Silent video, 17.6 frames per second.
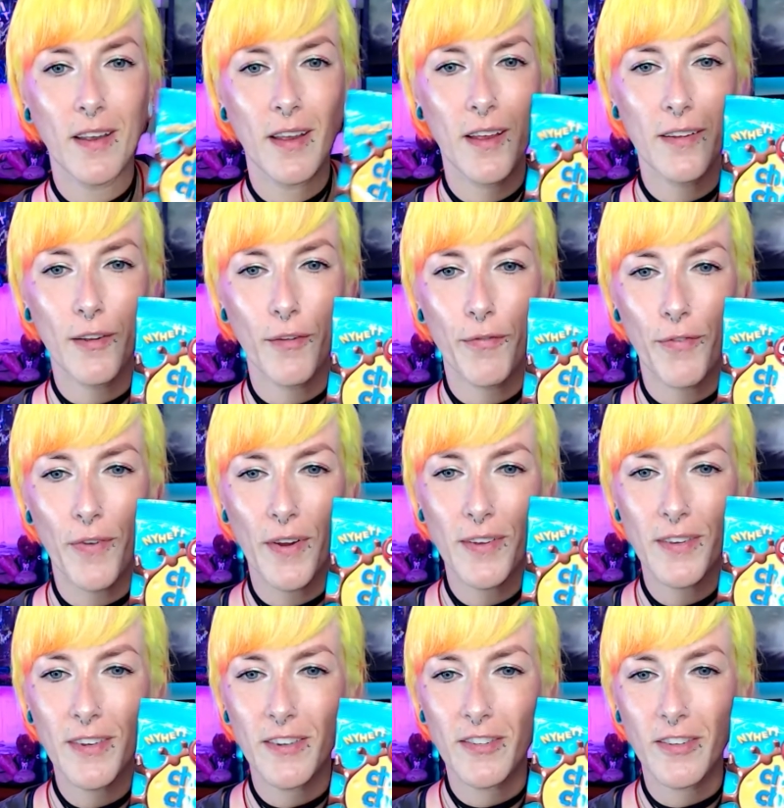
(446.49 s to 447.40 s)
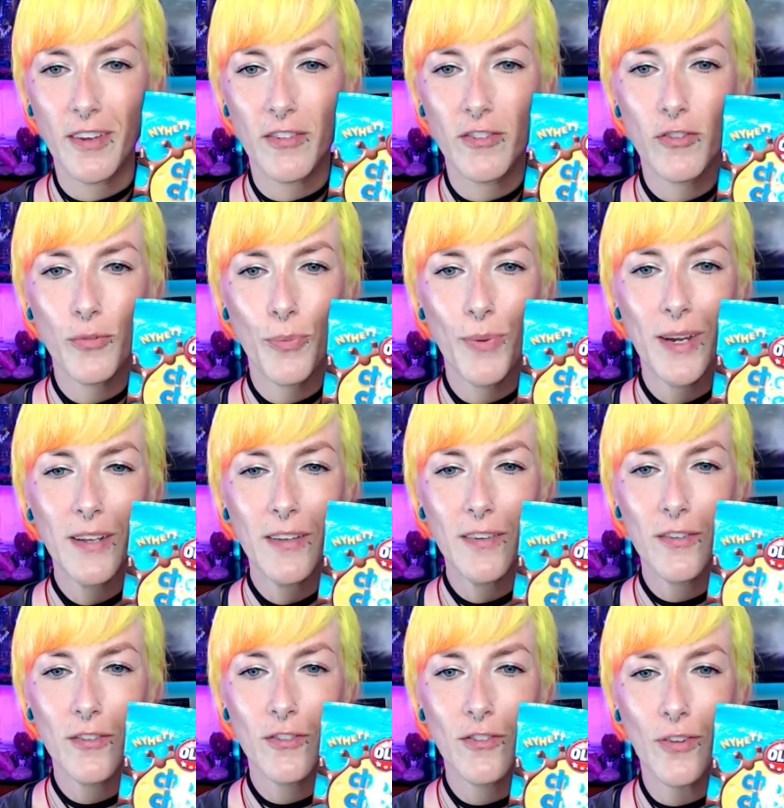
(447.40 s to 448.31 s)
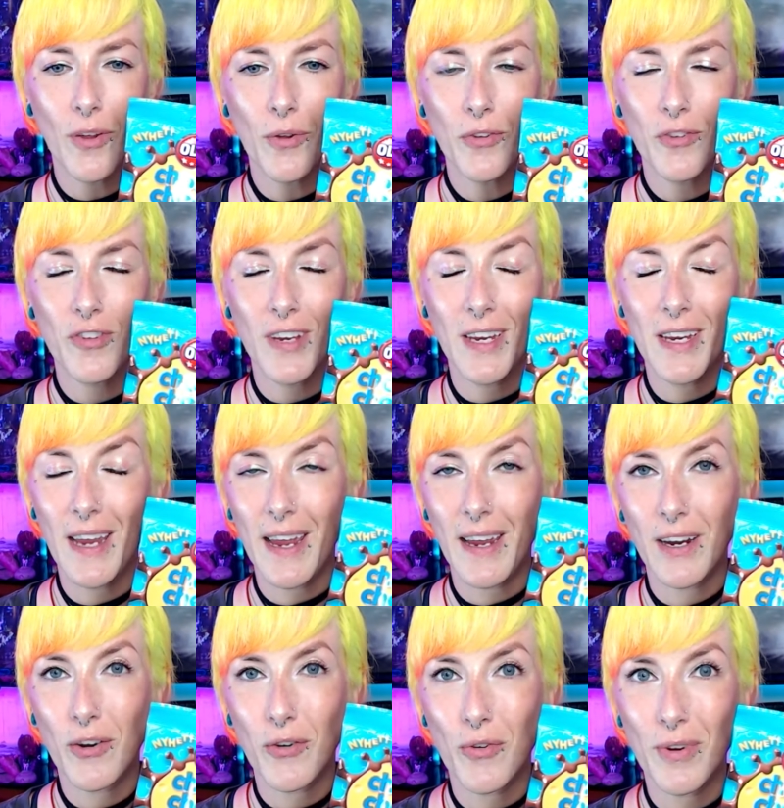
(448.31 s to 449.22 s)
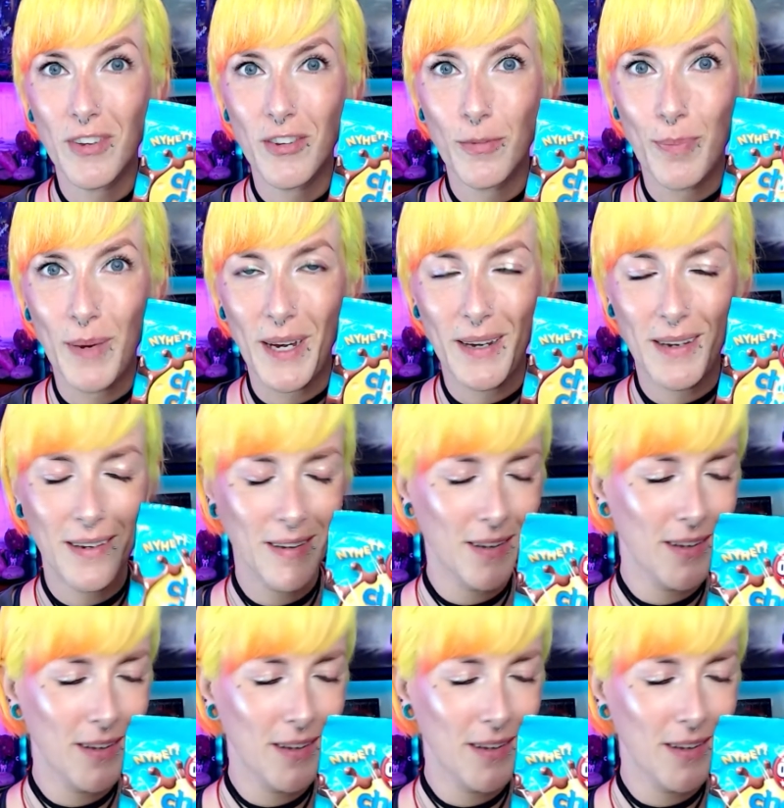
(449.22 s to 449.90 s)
at the front it says sweet, salty, and crispy.